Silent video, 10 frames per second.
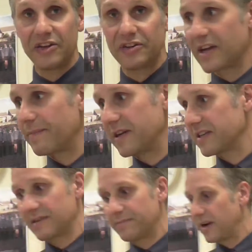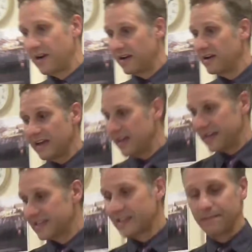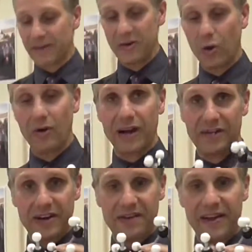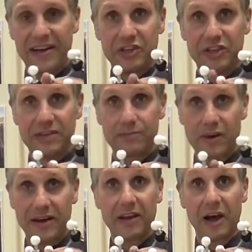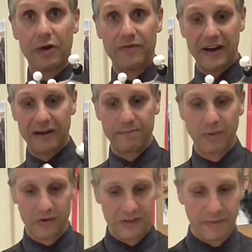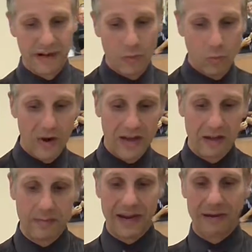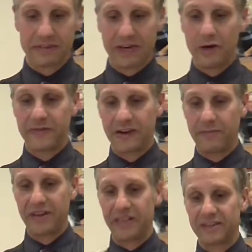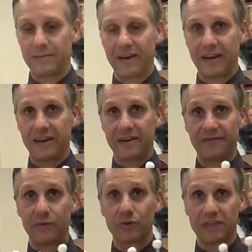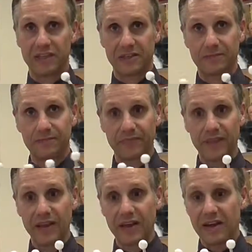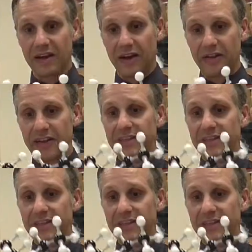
using a Bunsen burner, it simply won't have enough energy to break covalent bonds, but it will be able to overcome the intermolecular forces. Now, the